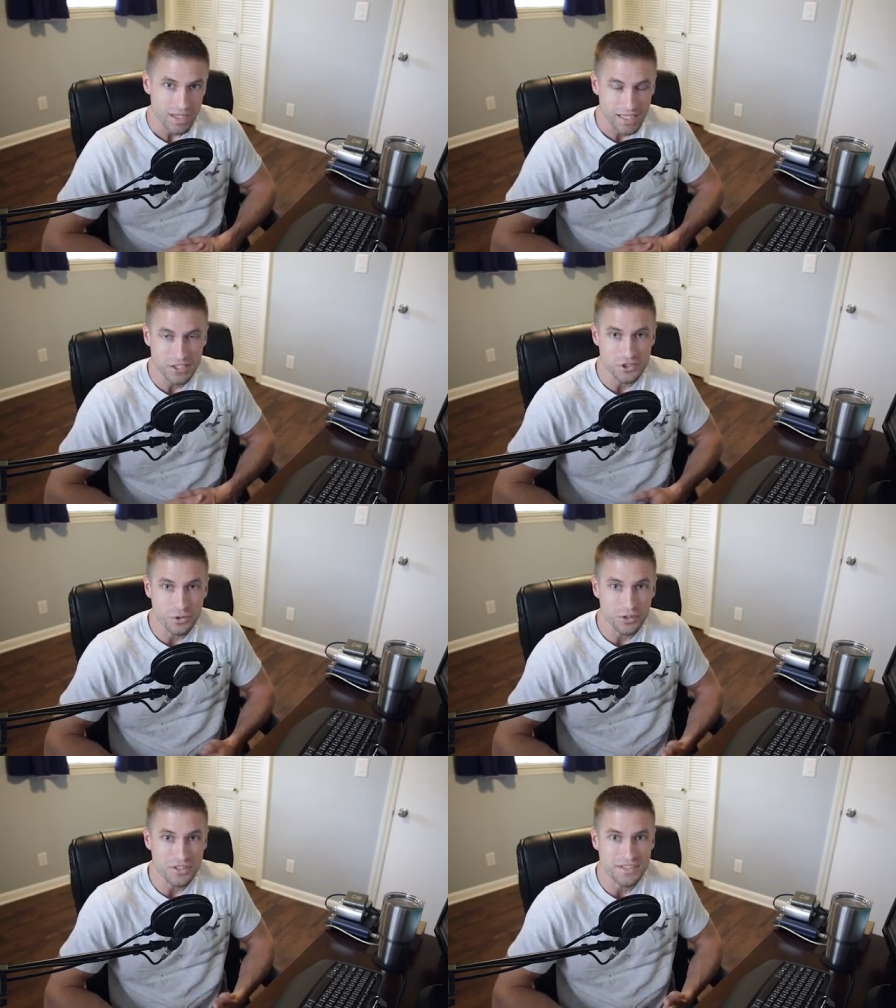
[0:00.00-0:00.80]
In
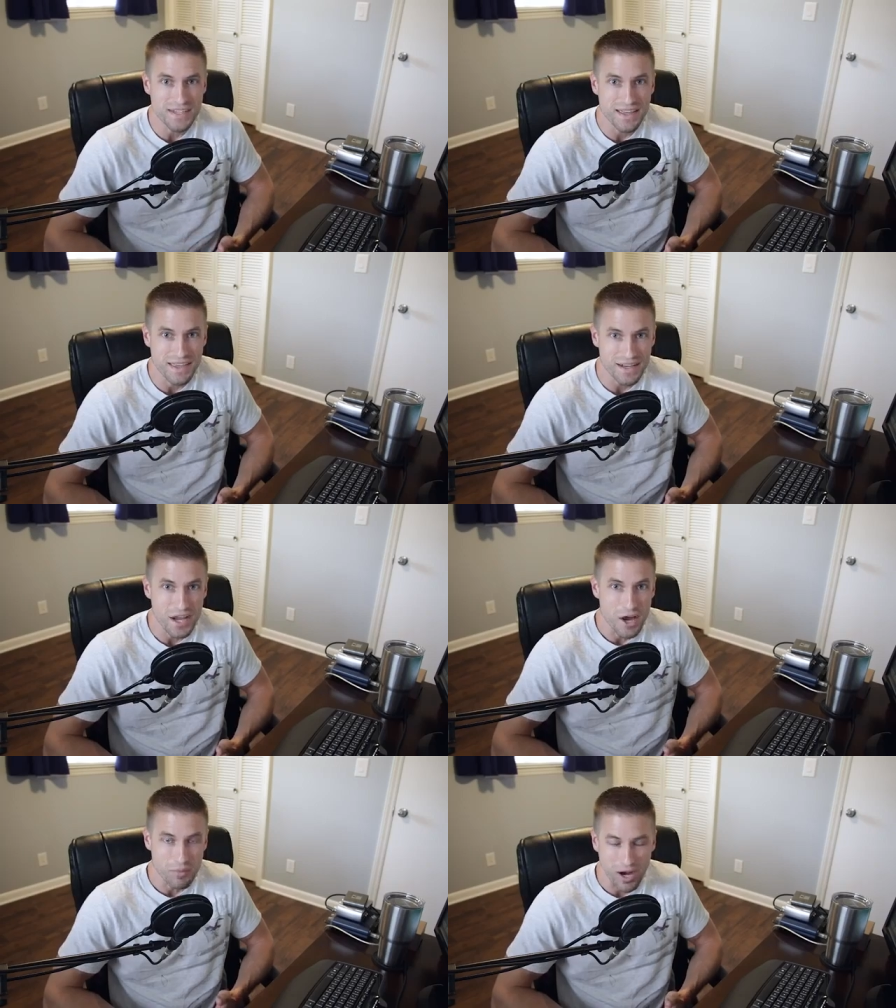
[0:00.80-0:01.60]
short, to say that
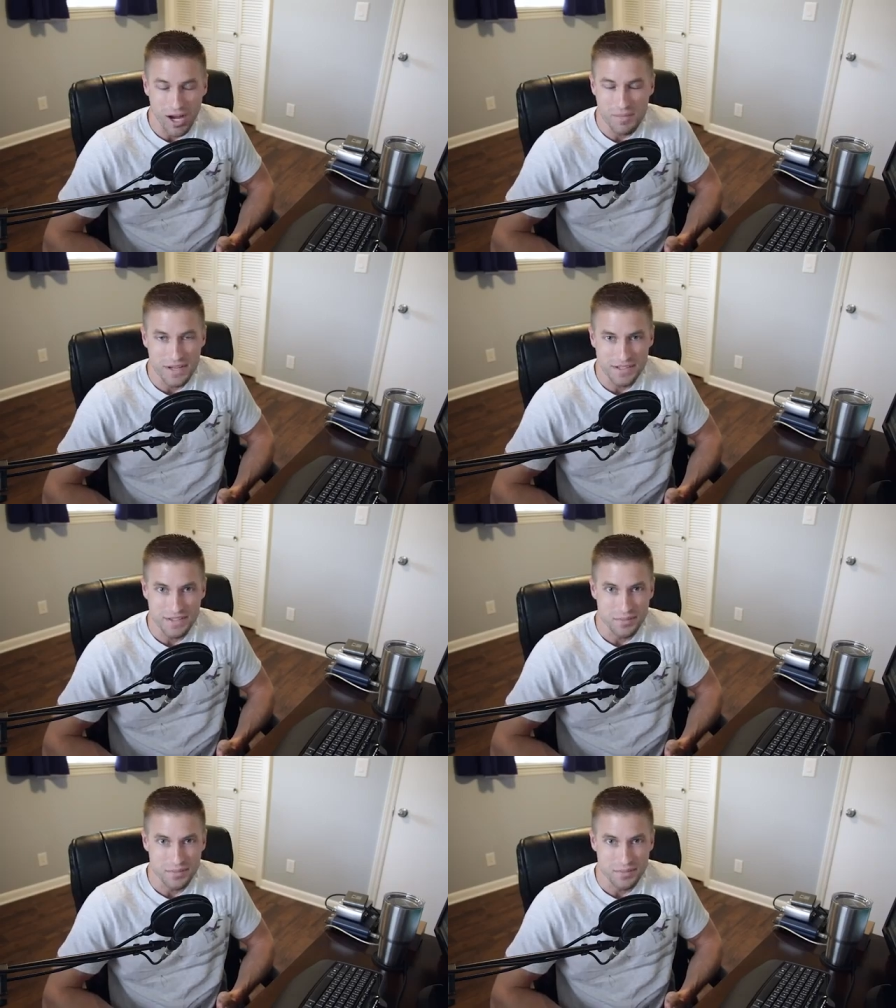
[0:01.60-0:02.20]
Muhammad is